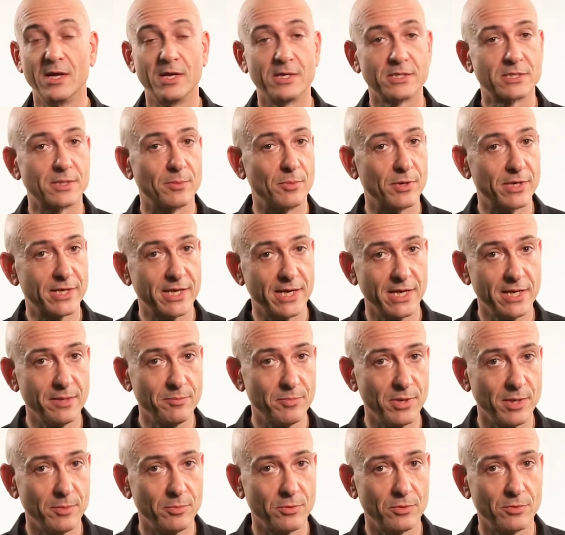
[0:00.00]
So by getting
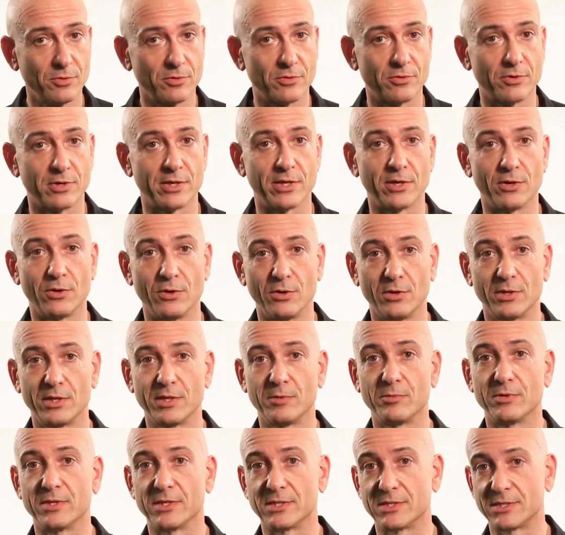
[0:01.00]
people to agree early
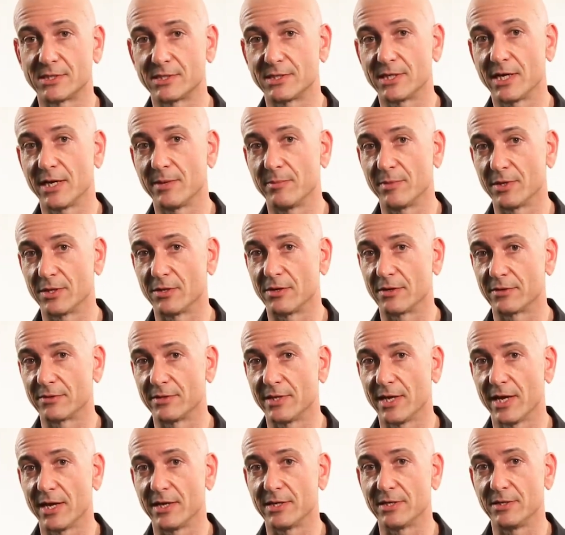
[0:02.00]
with a statement like
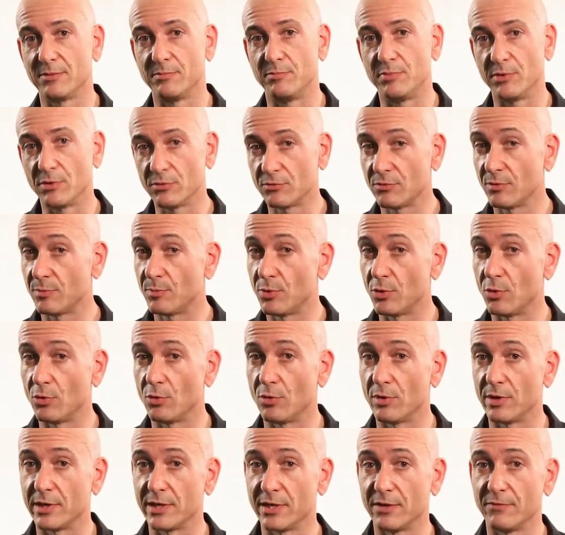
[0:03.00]
that, you build
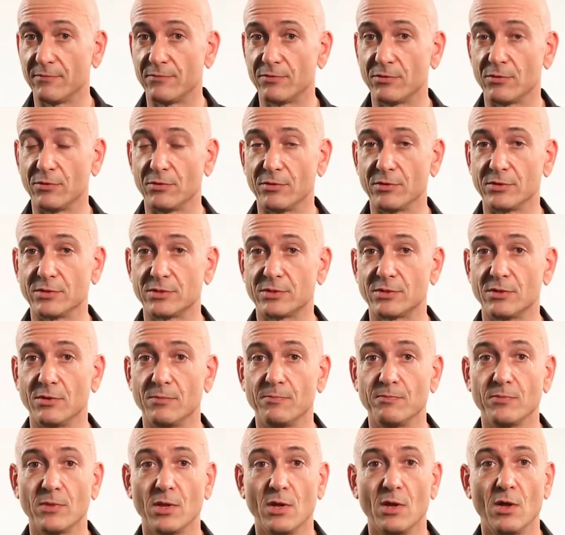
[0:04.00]
rapport and influence
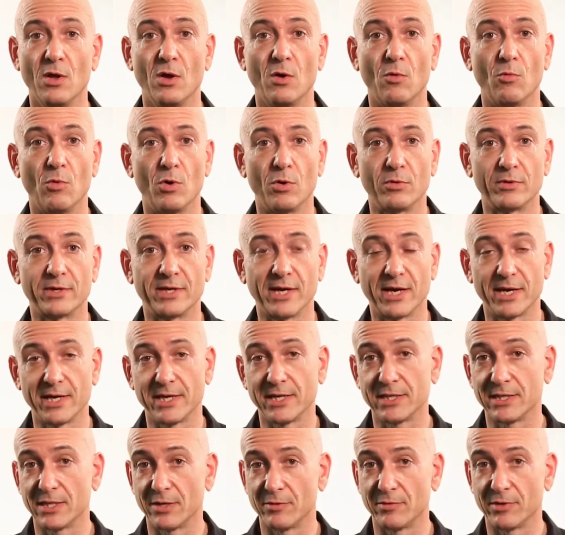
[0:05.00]
while
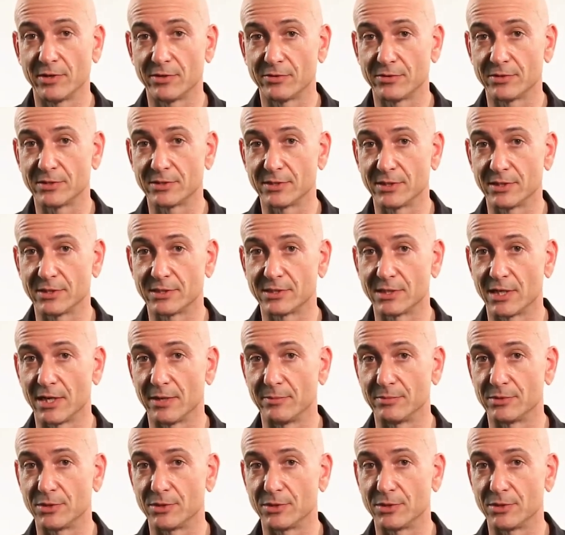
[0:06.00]
gaining their interest at the same